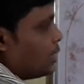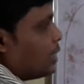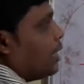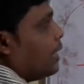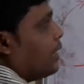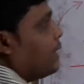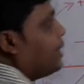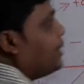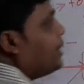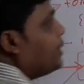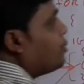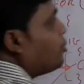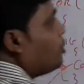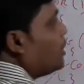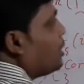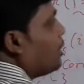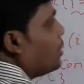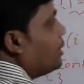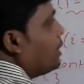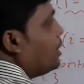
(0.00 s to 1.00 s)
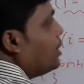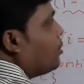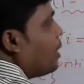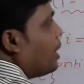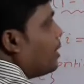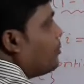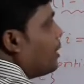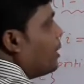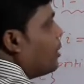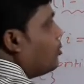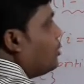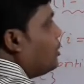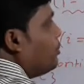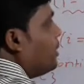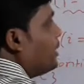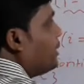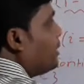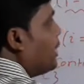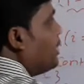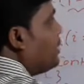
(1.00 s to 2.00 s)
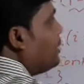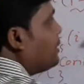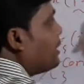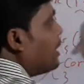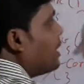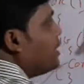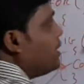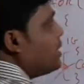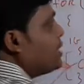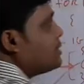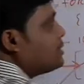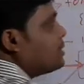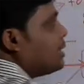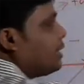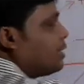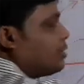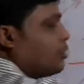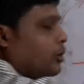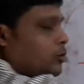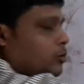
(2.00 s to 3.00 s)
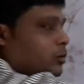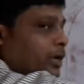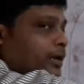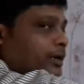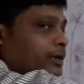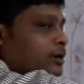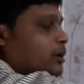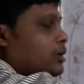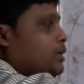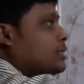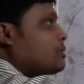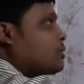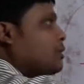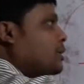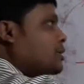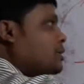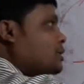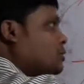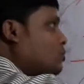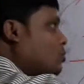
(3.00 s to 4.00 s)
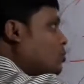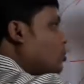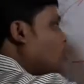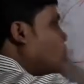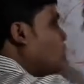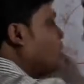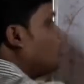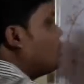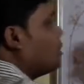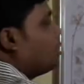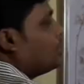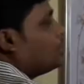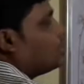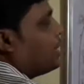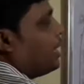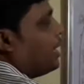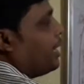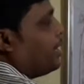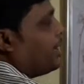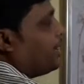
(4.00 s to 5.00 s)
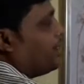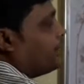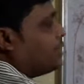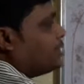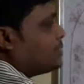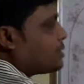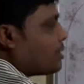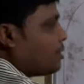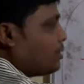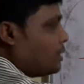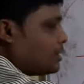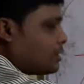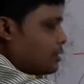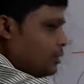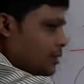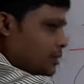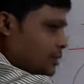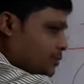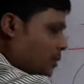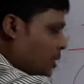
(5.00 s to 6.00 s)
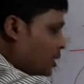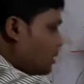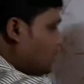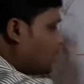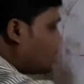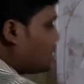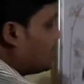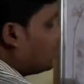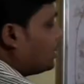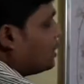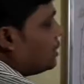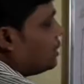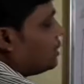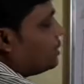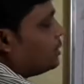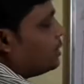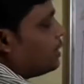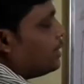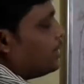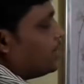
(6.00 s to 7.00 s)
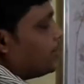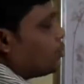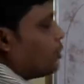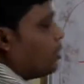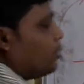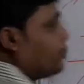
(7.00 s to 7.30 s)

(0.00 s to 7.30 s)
Again it will continue. I value will be 10. 10 less than equal to 10. Condition is true. Again this condition is false. Then it will